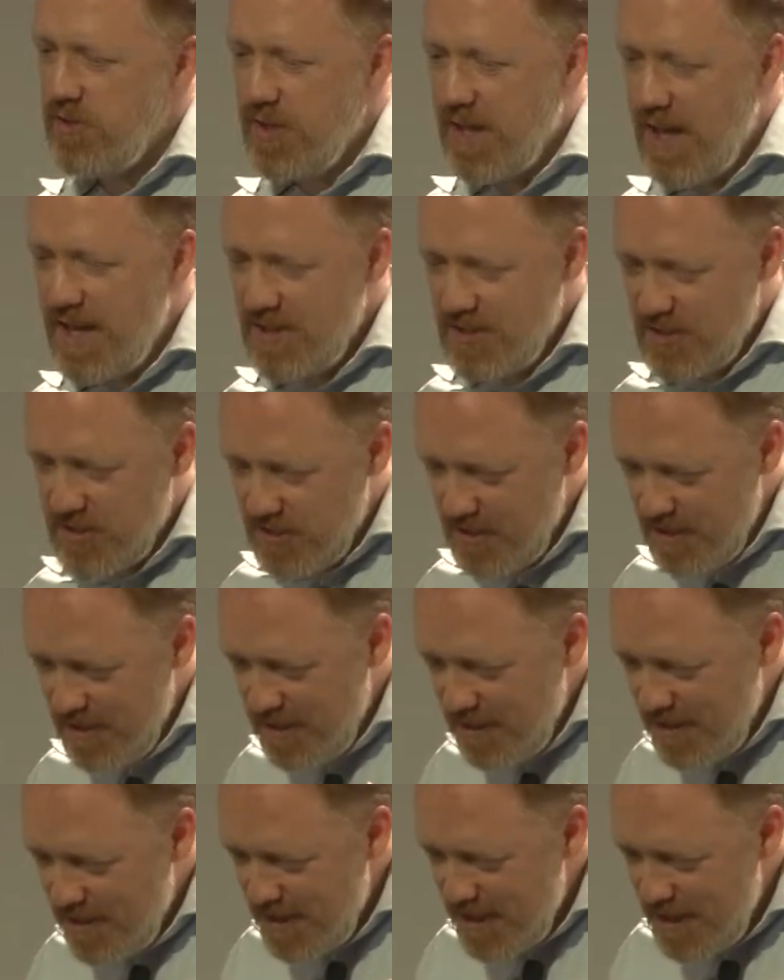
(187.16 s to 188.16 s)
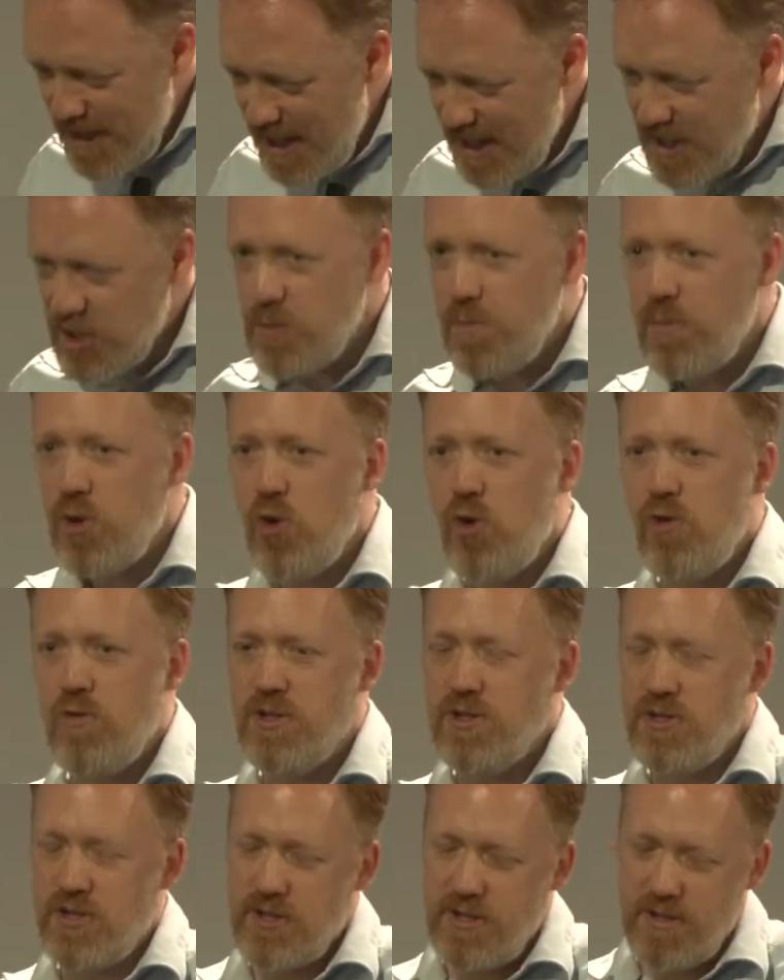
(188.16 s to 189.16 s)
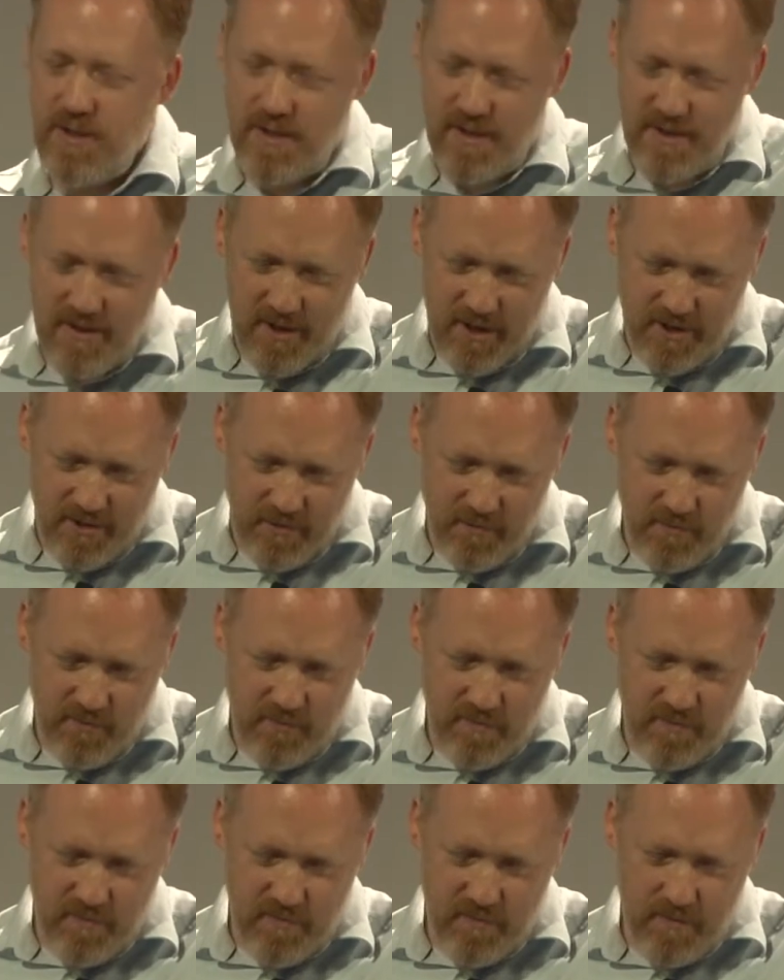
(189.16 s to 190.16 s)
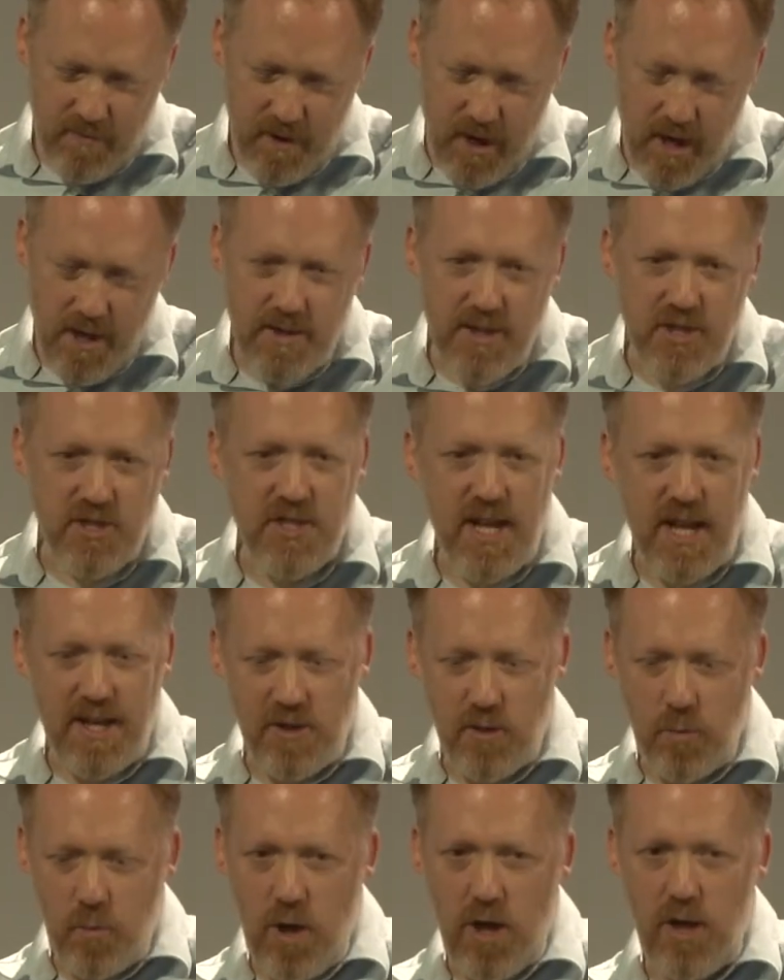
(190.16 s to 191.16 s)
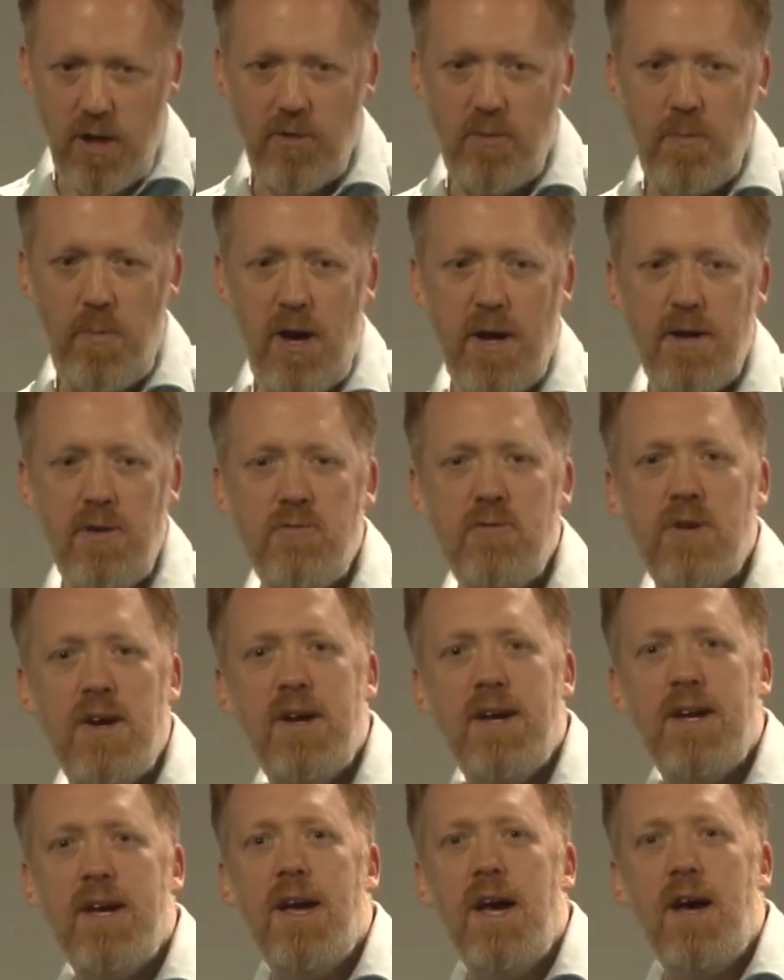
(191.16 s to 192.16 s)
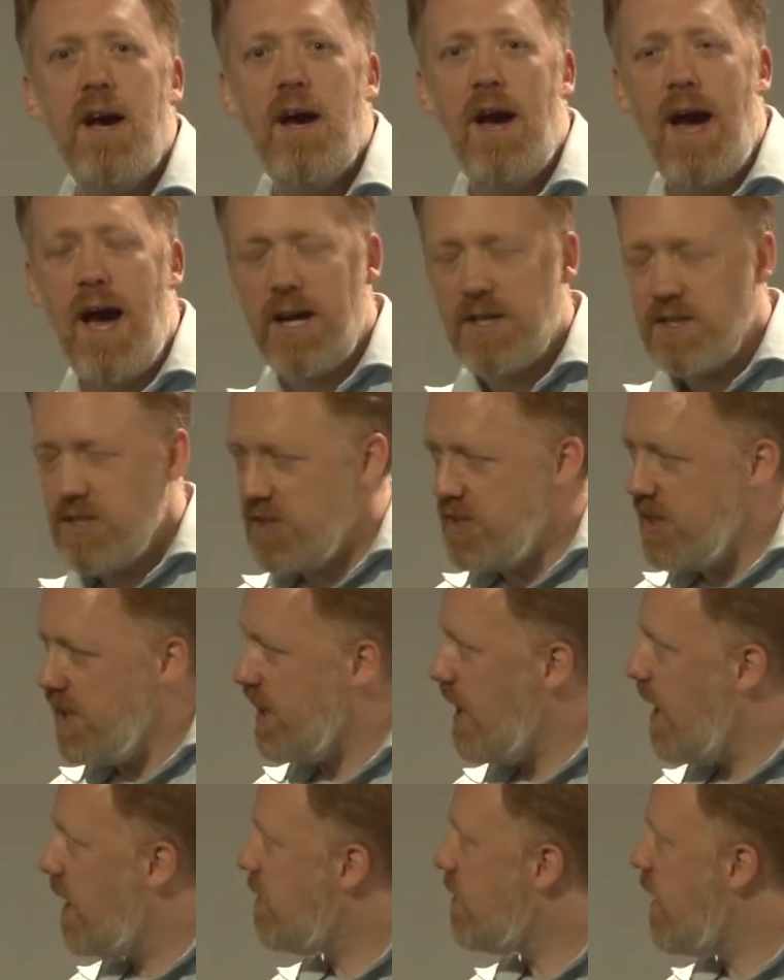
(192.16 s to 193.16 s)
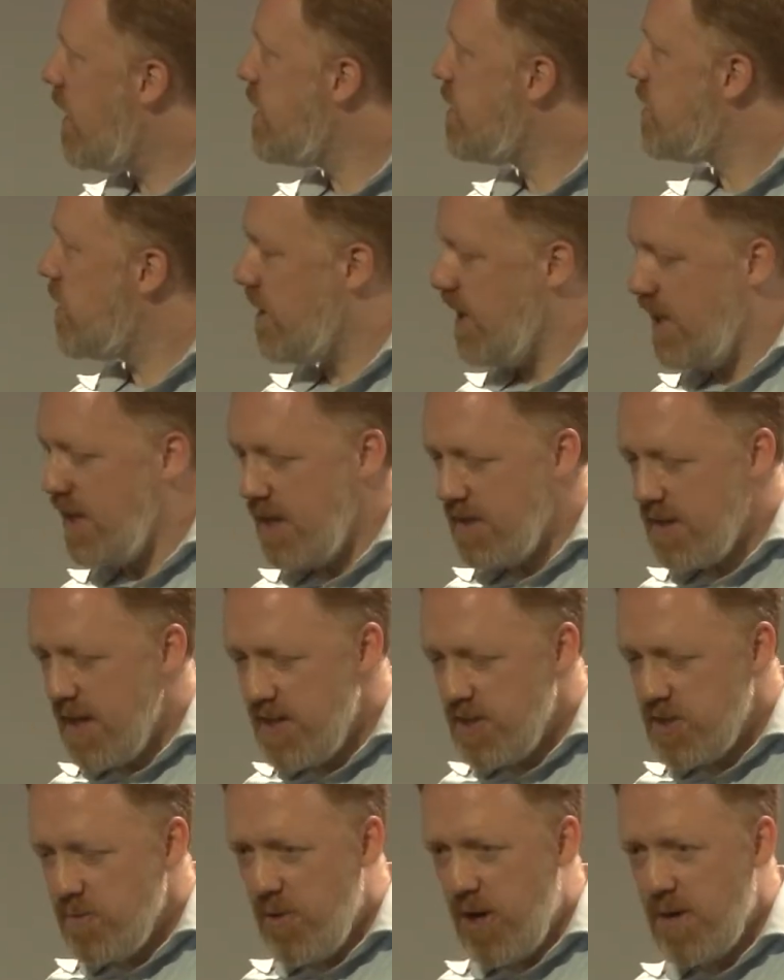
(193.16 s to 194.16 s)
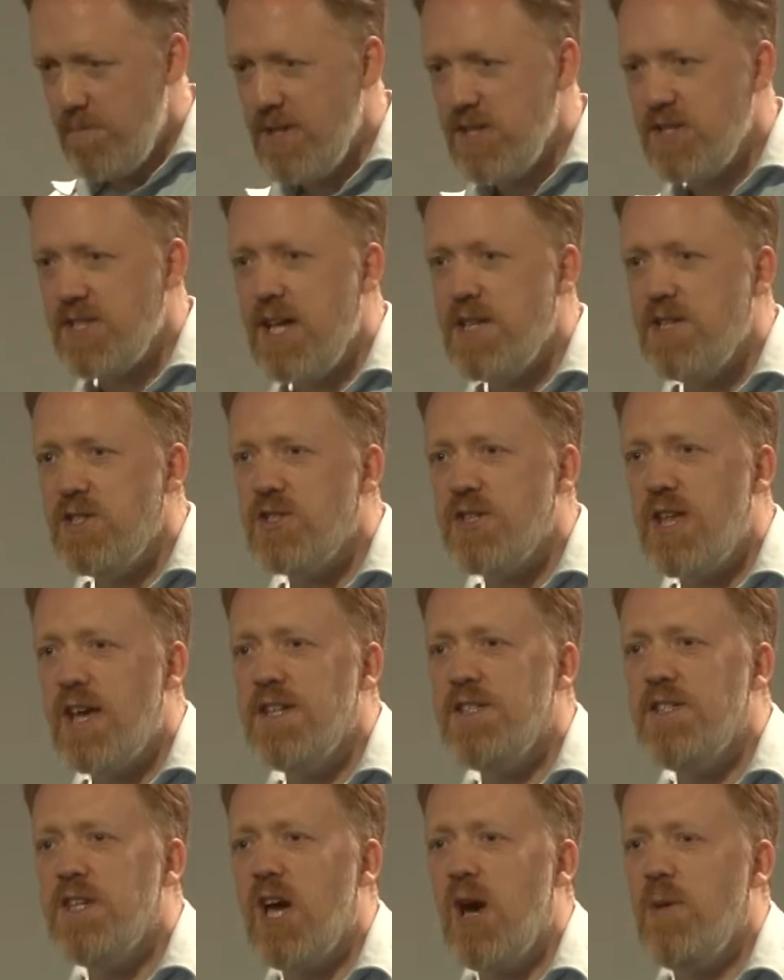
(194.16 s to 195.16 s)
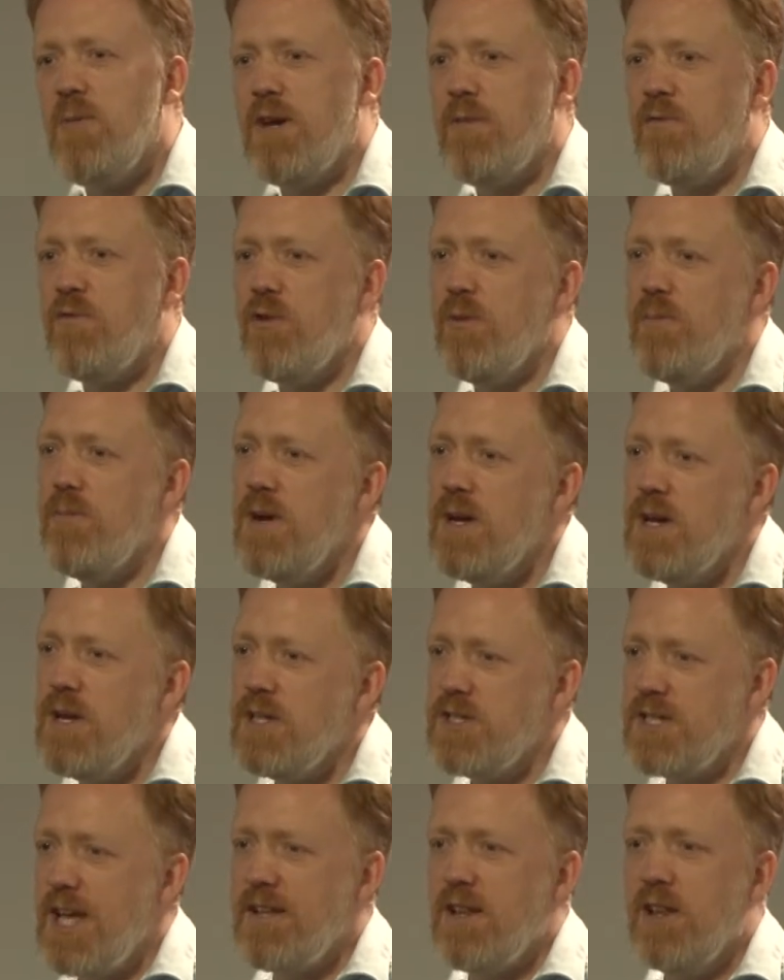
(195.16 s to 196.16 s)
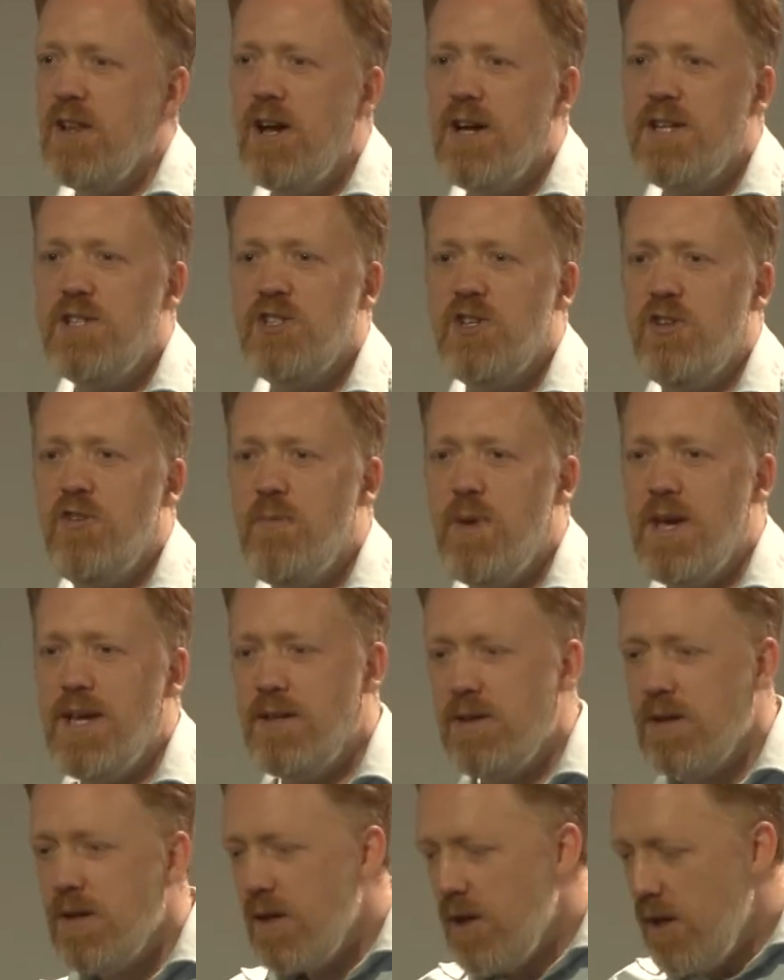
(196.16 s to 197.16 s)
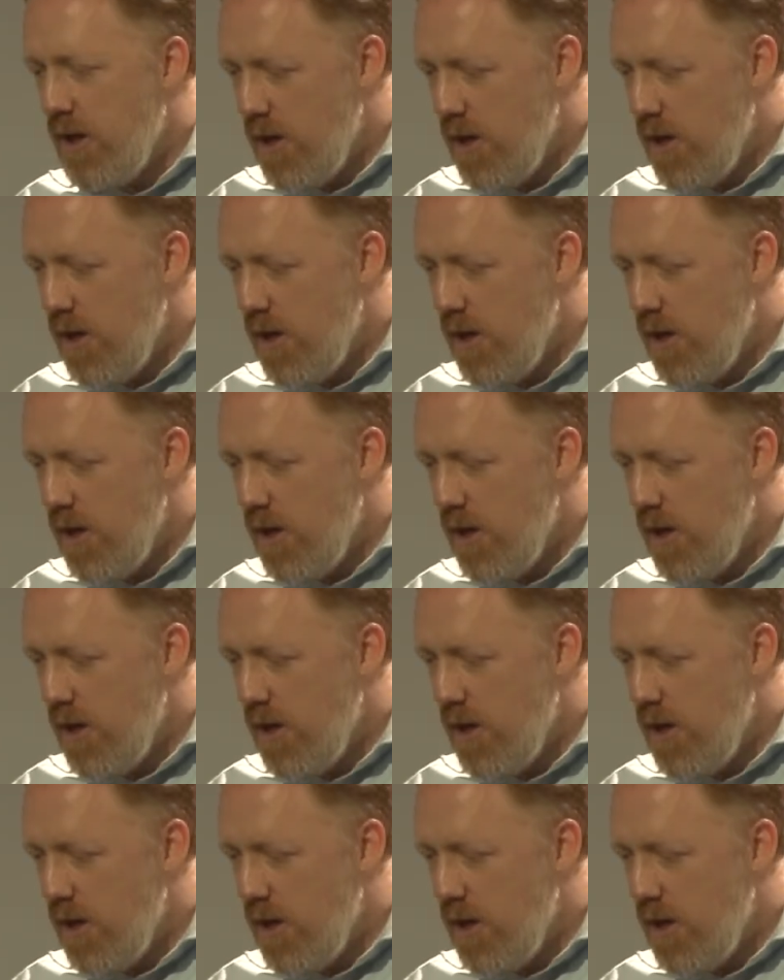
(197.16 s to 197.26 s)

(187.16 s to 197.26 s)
today's explorers kind of understand the world by accessing that data. Now, that data might be sense data coming from satellites that have been